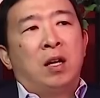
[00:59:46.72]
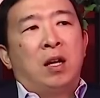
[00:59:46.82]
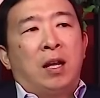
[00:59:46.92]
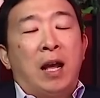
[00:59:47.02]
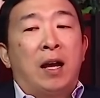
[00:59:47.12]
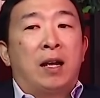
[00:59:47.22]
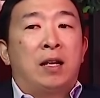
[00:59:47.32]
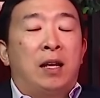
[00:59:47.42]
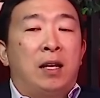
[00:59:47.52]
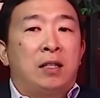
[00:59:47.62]
yeah,
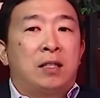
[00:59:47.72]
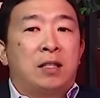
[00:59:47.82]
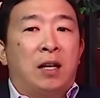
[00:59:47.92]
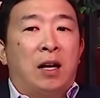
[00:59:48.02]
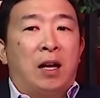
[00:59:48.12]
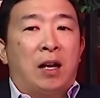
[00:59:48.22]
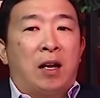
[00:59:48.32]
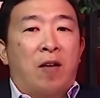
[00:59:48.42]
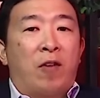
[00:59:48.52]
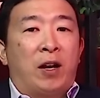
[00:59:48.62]
it, it's uh,
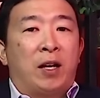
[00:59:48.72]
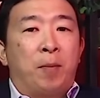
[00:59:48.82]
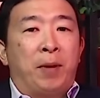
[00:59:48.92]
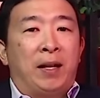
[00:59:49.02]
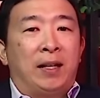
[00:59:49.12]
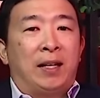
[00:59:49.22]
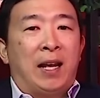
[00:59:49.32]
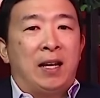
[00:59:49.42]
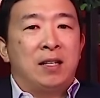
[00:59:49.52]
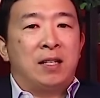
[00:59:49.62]
a very compelling
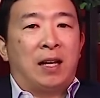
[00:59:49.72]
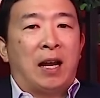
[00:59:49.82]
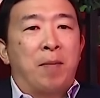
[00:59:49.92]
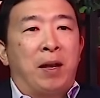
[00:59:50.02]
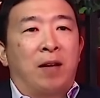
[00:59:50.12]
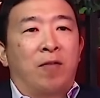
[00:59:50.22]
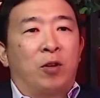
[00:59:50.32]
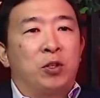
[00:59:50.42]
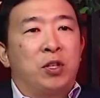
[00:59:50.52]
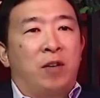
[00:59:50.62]
case. Like I make a
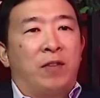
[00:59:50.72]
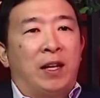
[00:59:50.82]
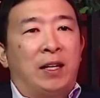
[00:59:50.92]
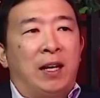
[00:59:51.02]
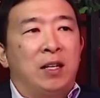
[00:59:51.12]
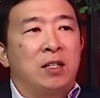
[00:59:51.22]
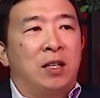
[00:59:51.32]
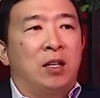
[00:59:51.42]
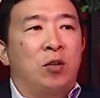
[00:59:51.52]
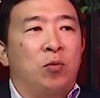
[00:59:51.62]
version of that case, and
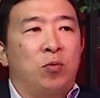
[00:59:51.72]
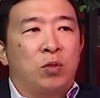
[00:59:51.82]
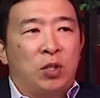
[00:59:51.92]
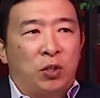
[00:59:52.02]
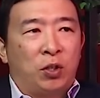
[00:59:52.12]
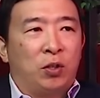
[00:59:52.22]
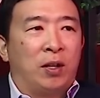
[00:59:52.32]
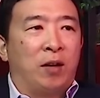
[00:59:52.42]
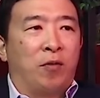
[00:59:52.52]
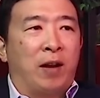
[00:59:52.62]
then you
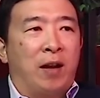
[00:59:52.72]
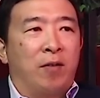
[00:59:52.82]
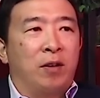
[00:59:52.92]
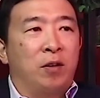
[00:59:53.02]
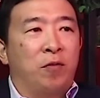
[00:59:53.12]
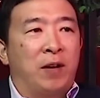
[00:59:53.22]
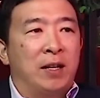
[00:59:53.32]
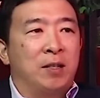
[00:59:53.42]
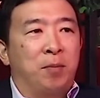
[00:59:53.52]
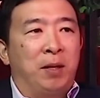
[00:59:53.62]
circulate around and you find
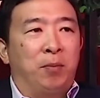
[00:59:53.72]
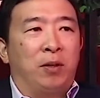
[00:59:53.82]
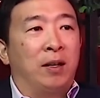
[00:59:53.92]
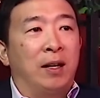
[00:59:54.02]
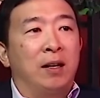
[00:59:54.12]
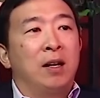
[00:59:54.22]
some people, and then